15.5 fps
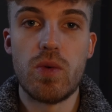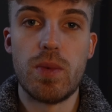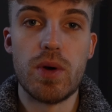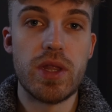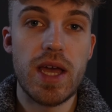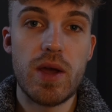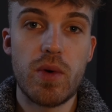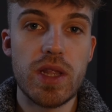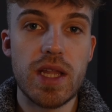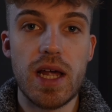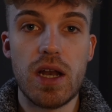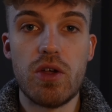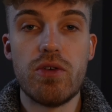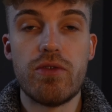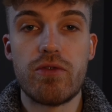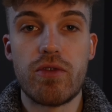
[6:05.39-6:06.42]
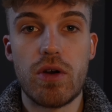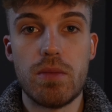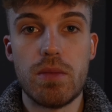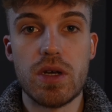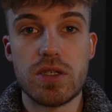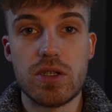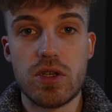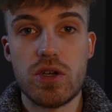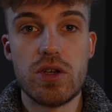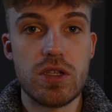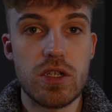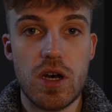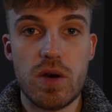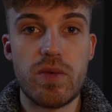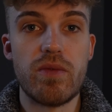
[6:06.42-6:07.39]
But they want that love from a certain
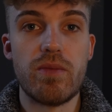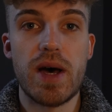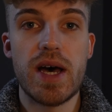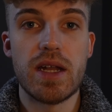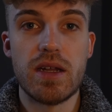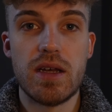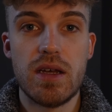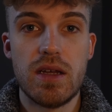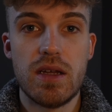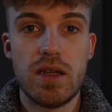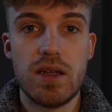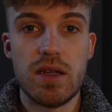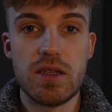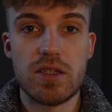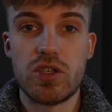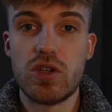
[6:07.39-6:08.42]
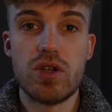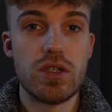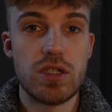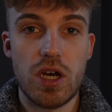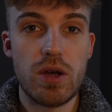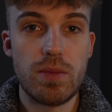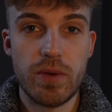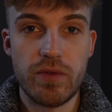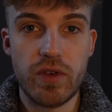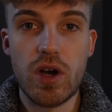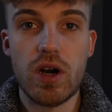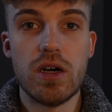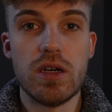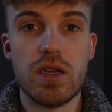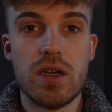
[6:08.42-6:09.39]
type of man, a certain type of
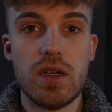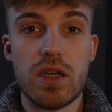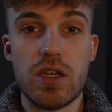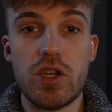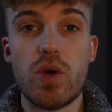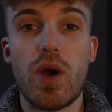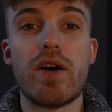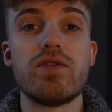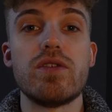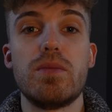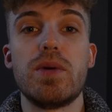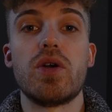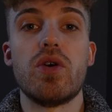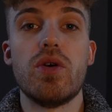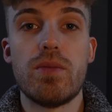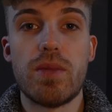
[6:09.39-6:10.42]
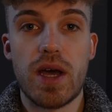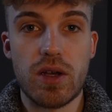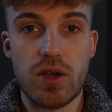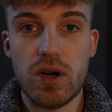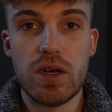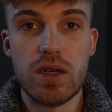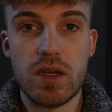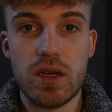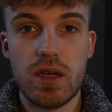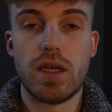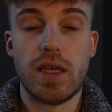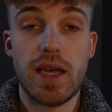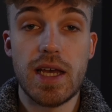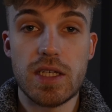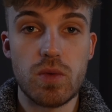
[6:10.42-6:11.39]
guy and you have to become that guy.
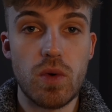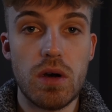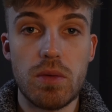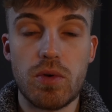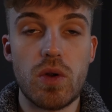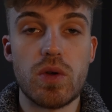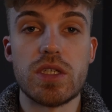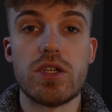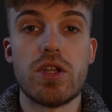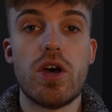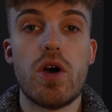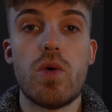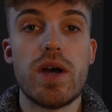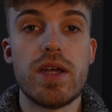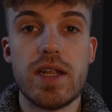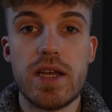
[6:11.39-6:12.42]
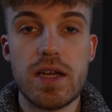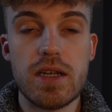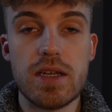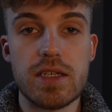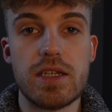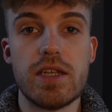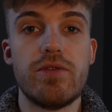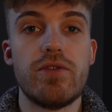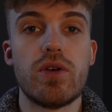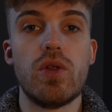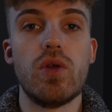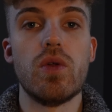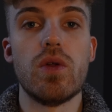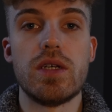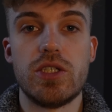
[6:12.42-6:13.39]
And guess what, bro? It's nowhere near as
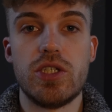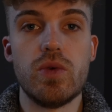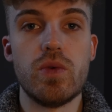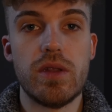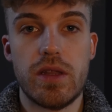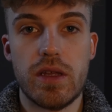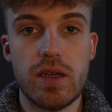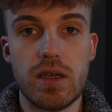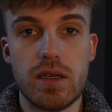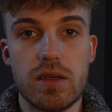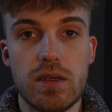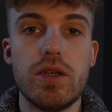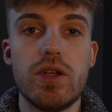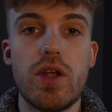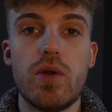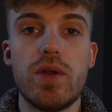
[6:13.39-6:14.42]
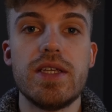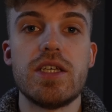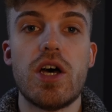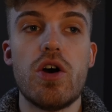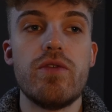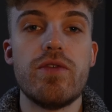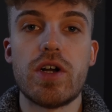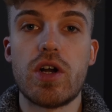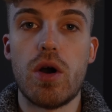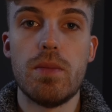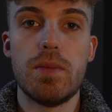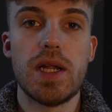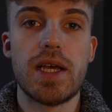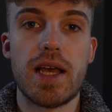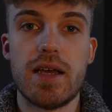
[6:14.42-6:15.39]
difficult as you would think. You don't need to
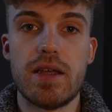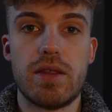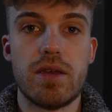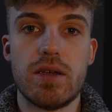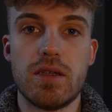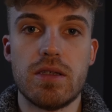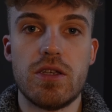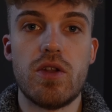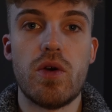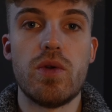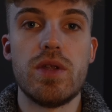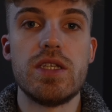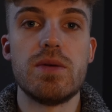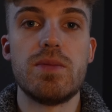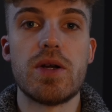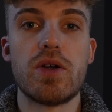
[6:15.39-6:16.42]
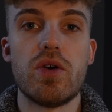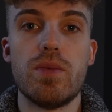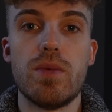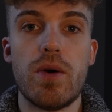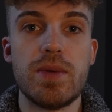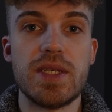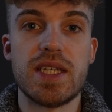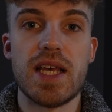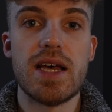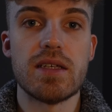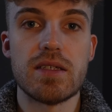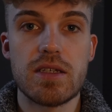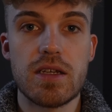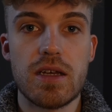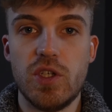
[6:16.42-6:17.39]
overcomplicate things. You don't need to become
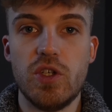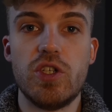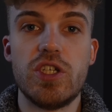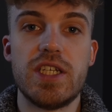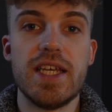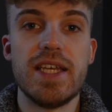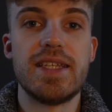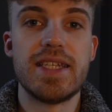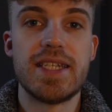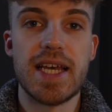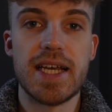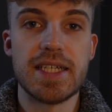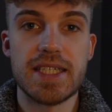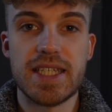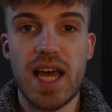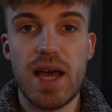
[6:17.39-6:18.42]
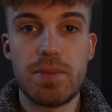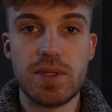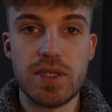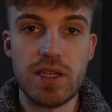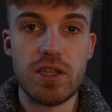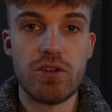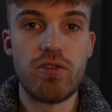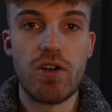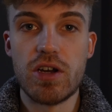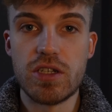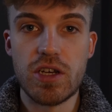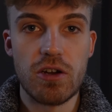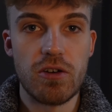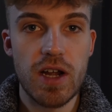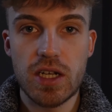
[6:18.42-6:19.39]
obsessed. You just need to take steps in the right
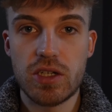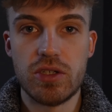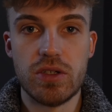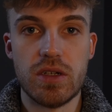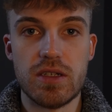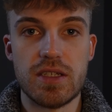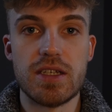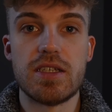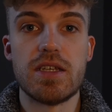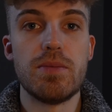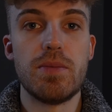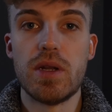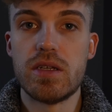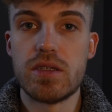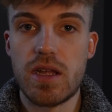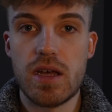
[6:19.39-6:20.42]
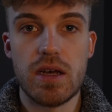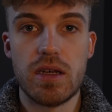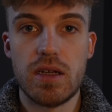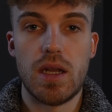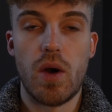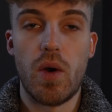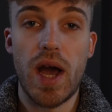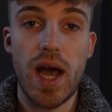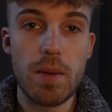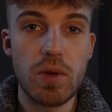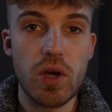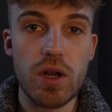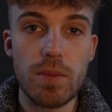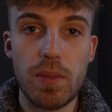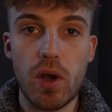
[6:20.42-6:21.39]
direction. It's as simple as that. Now, I am
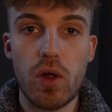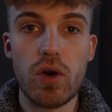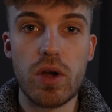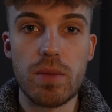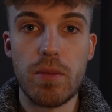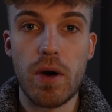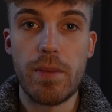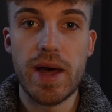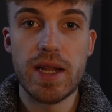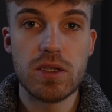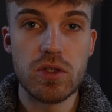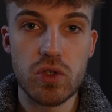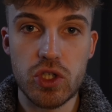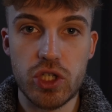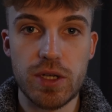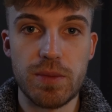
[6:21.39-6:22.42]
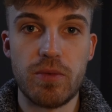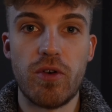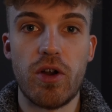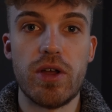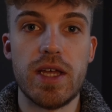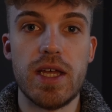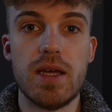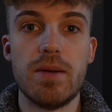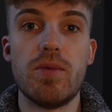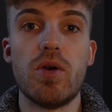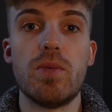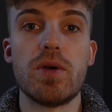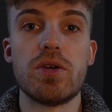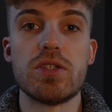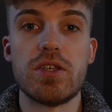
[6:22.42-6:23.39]
going to plug my mentorship right here,
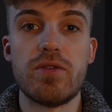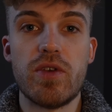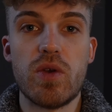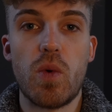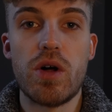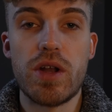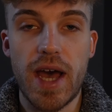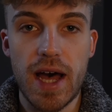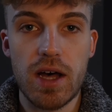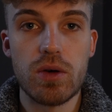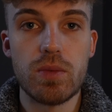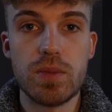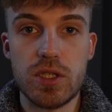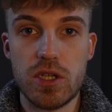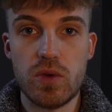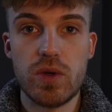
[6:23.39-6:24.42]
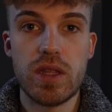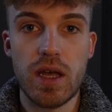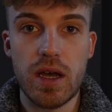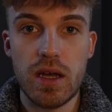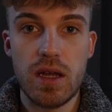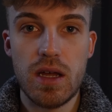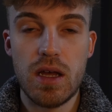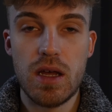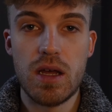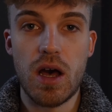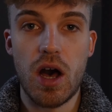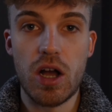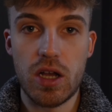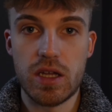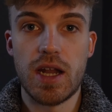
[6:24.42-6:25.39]
bro, because if you want help doing that,
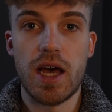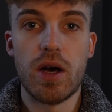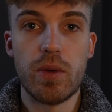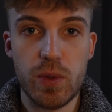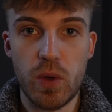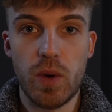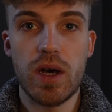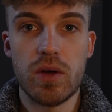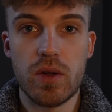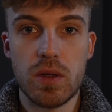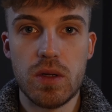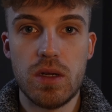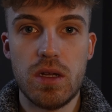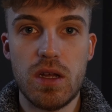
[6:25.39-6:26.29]
I can help you out.